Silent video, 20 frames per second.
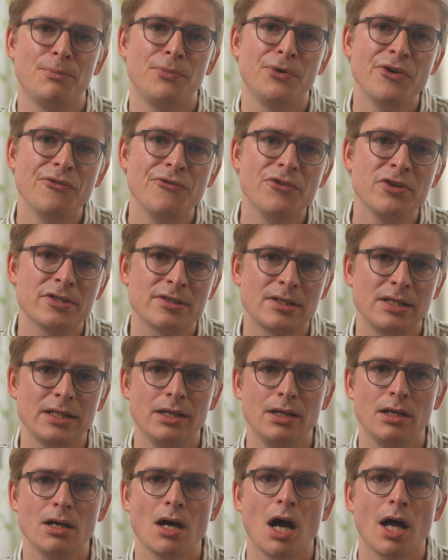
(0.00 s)

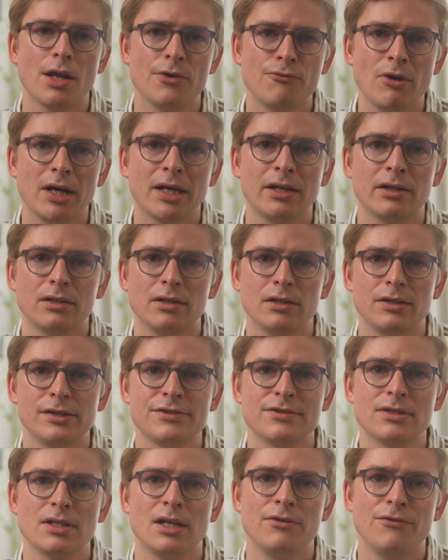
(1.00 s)
previously
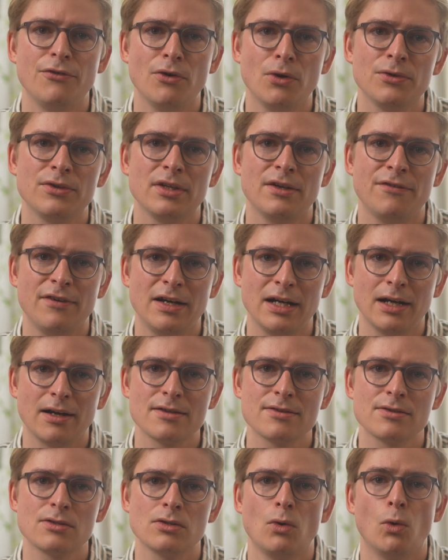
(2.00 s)
unrecognized adverse
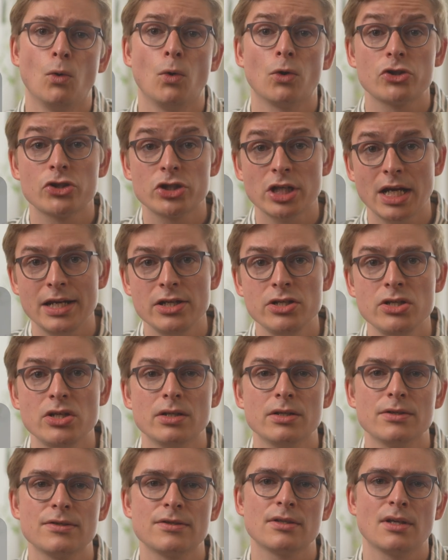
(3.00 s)
effects or
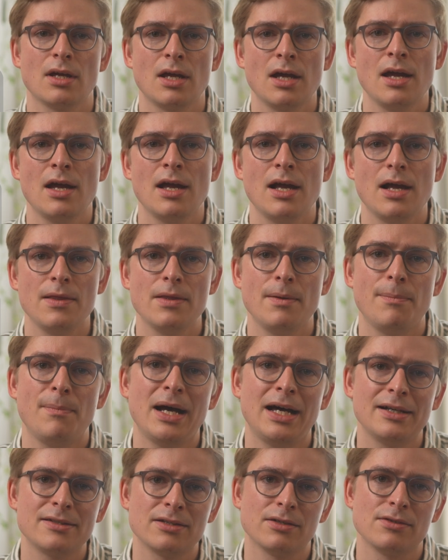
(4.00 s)
changes and the
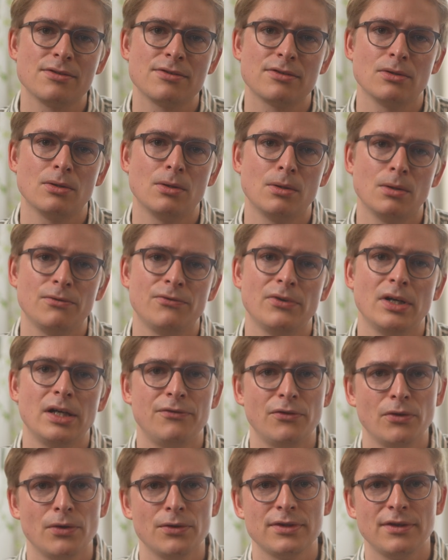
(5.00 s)
patterns of
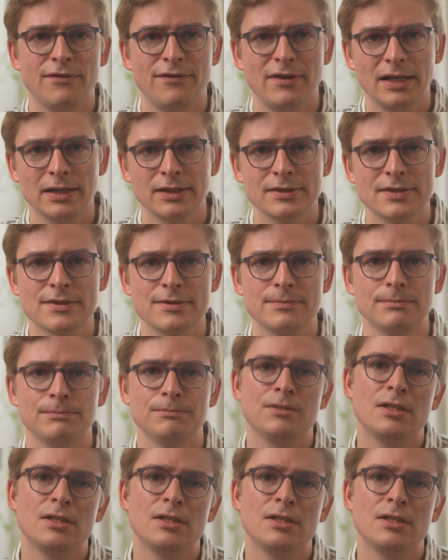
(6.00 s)
adverse effects.